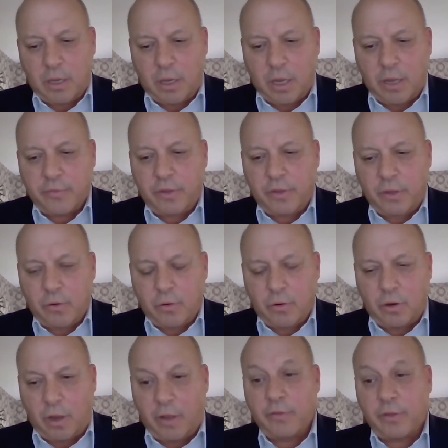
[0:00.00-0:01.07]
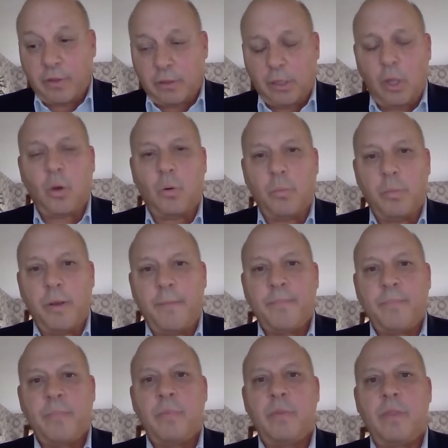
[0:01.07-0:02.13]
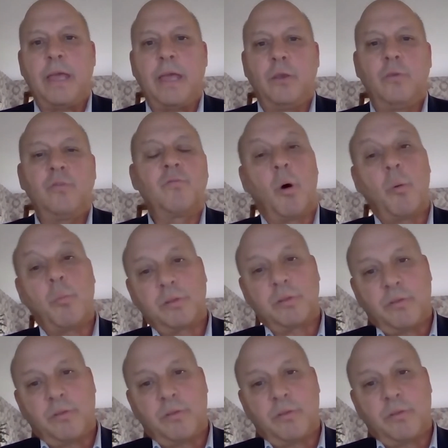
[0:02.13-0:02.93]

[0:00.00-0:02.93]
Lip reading: on the globe that use mobile